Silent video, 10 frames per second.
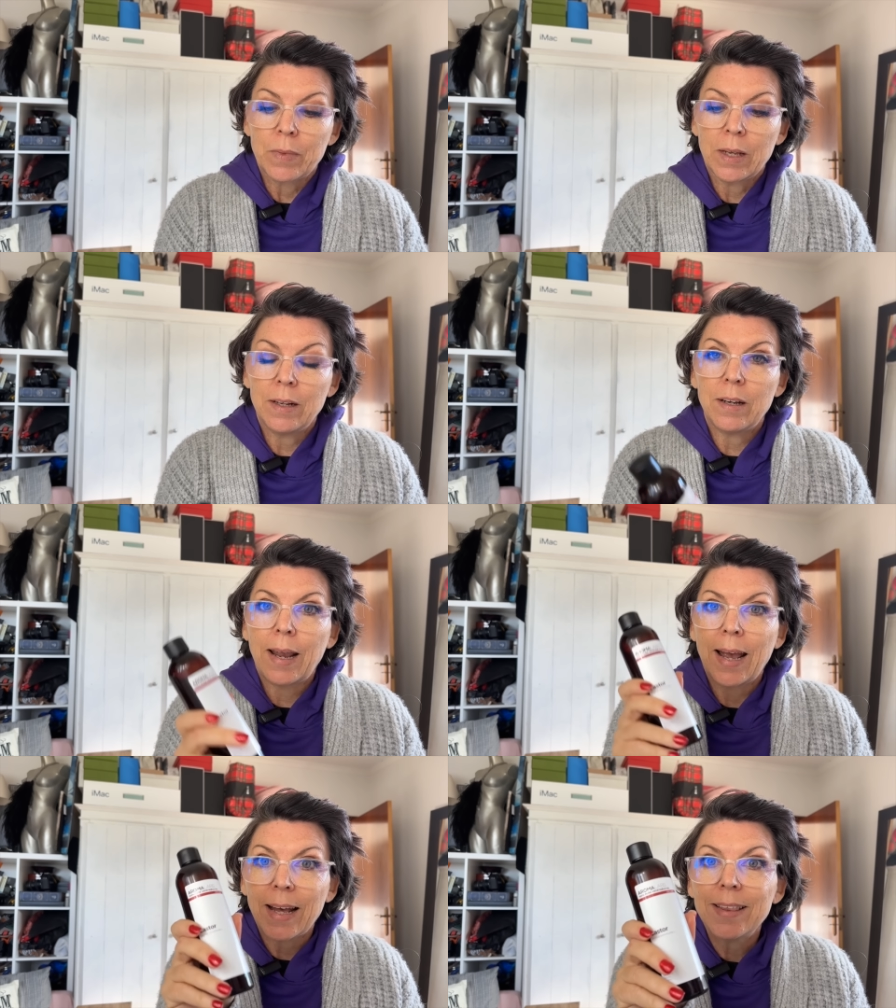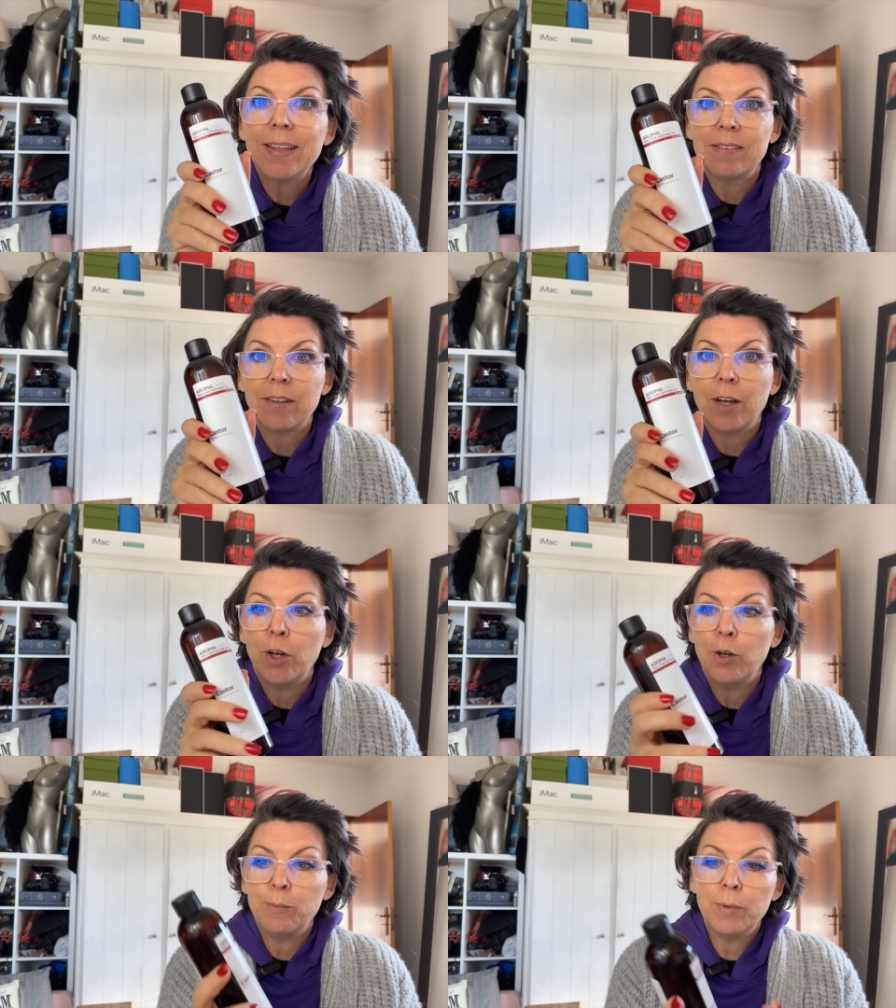Um, I had this at
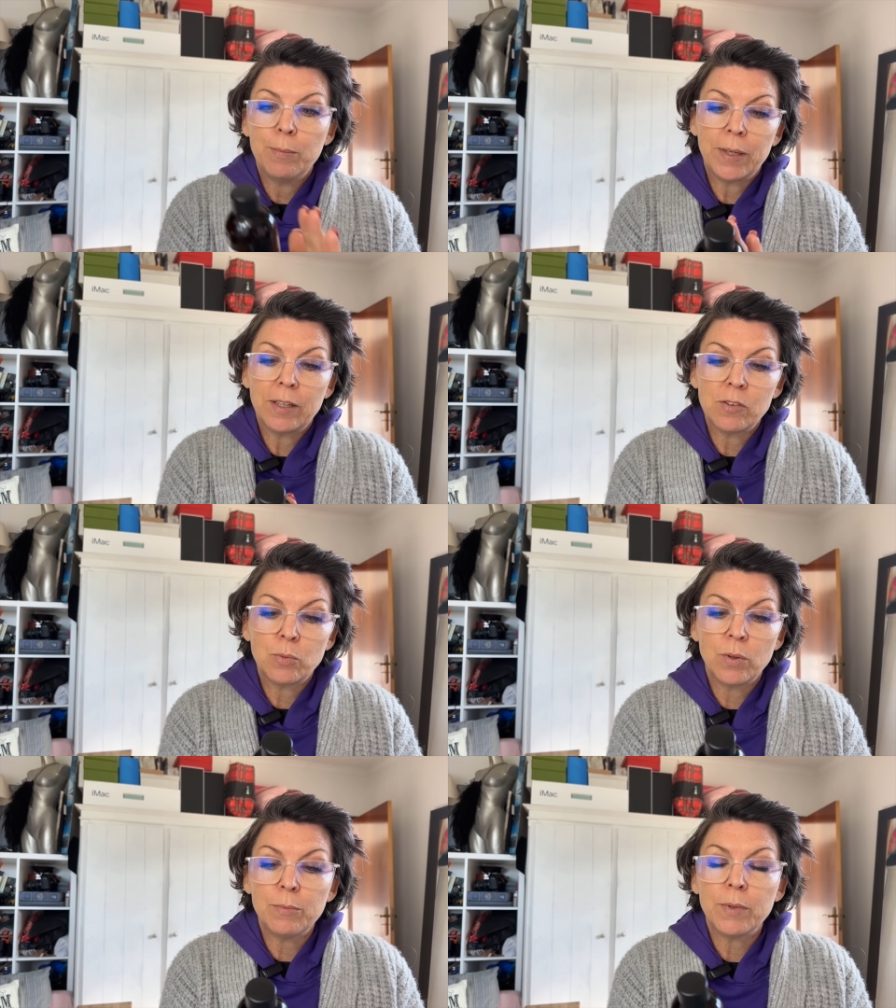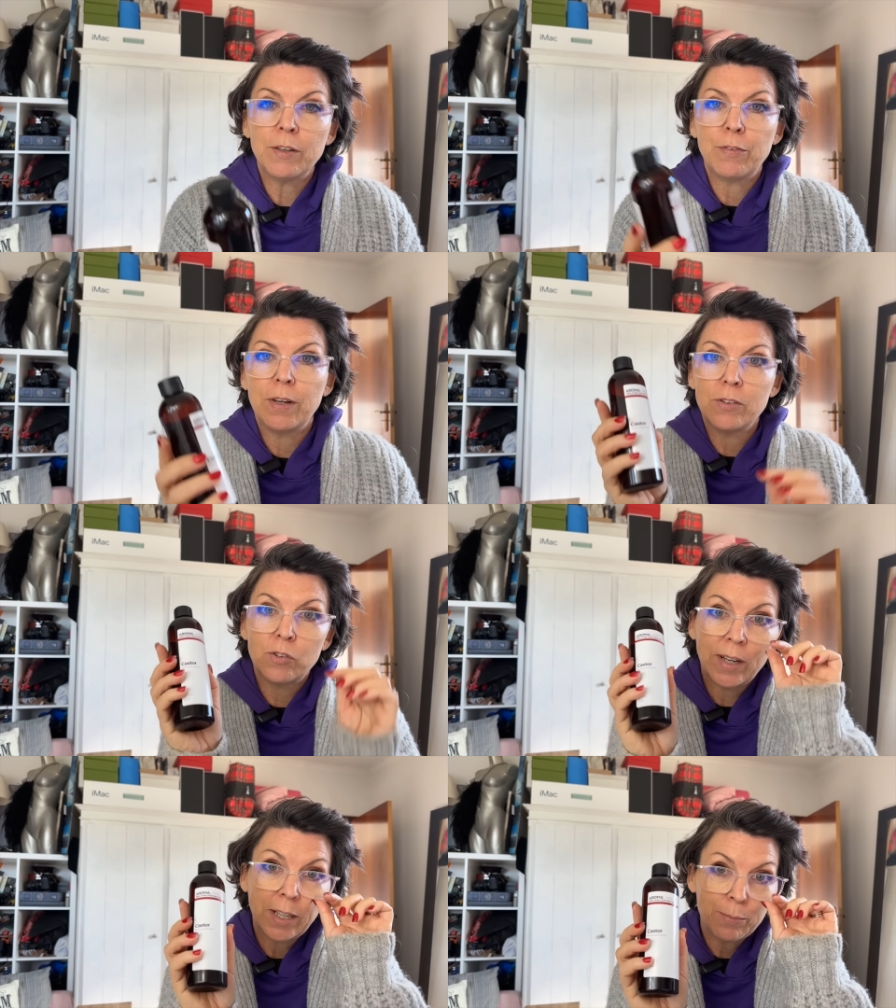home because one of my friends
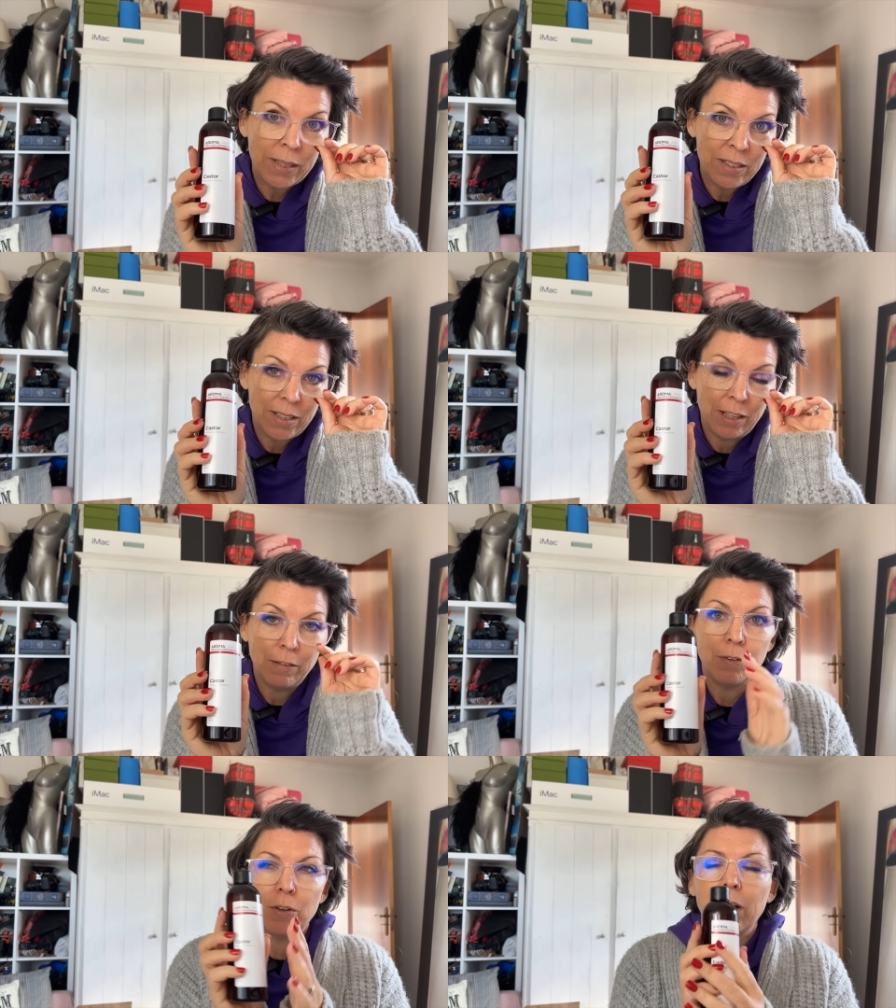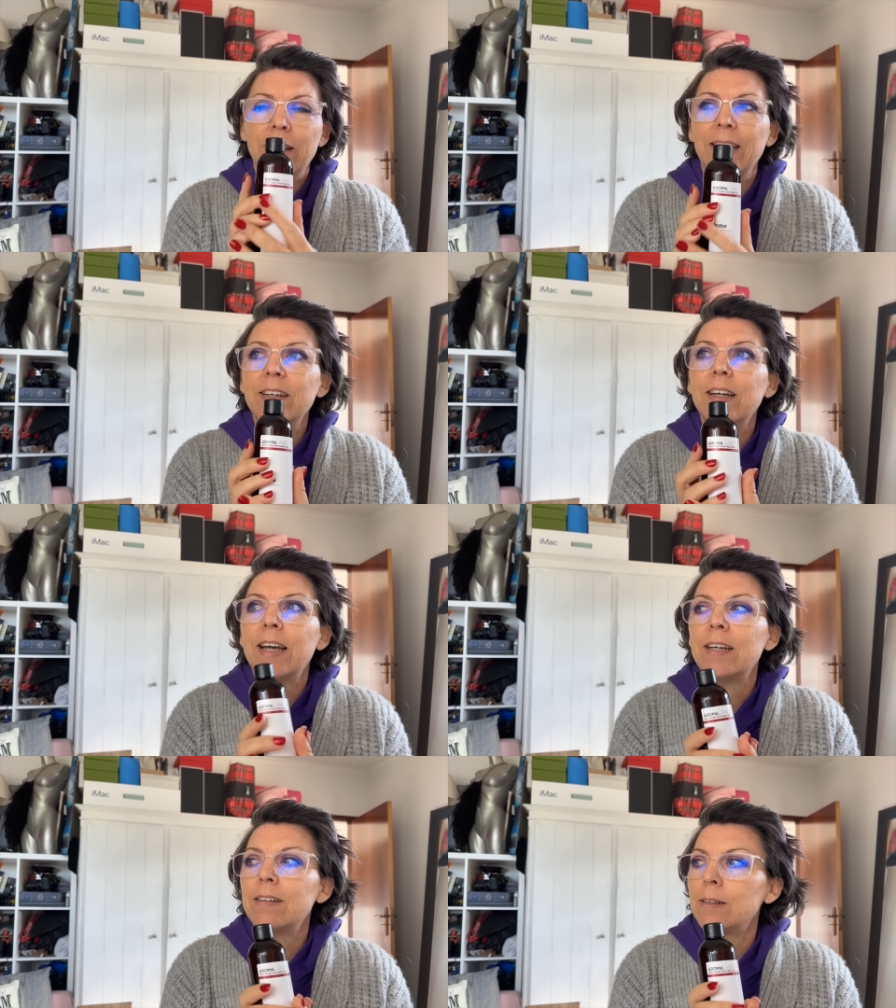recommended it for, I think I
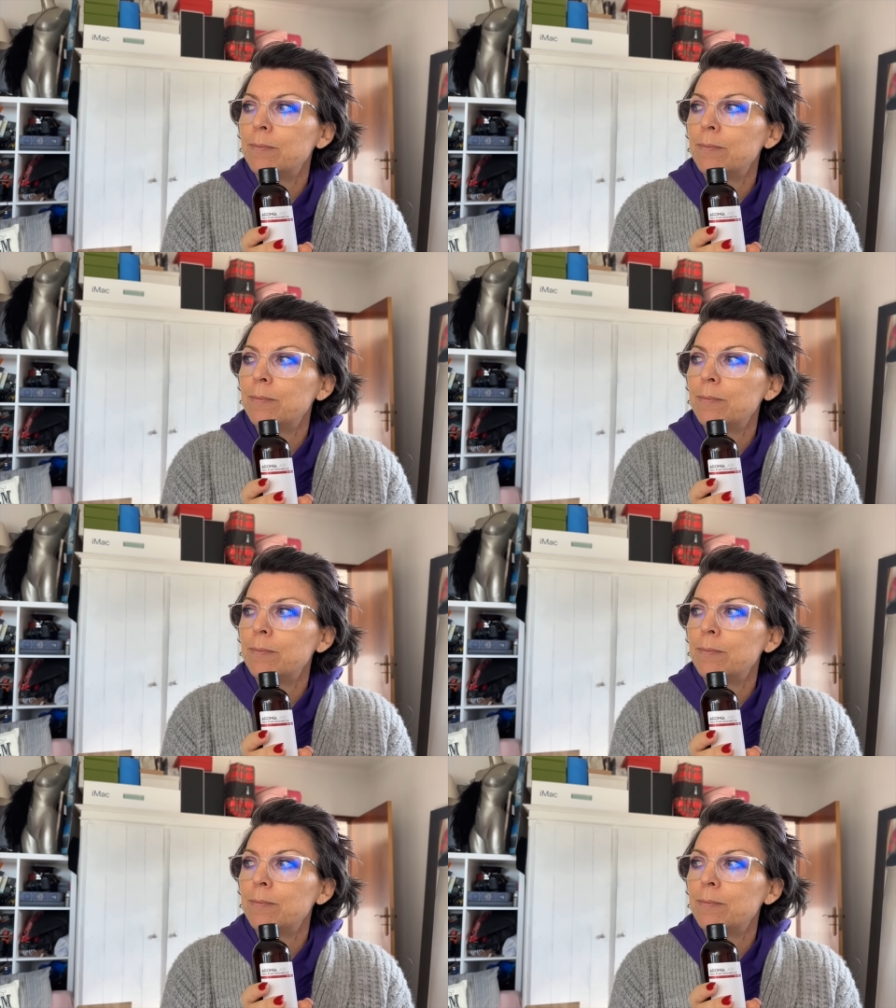had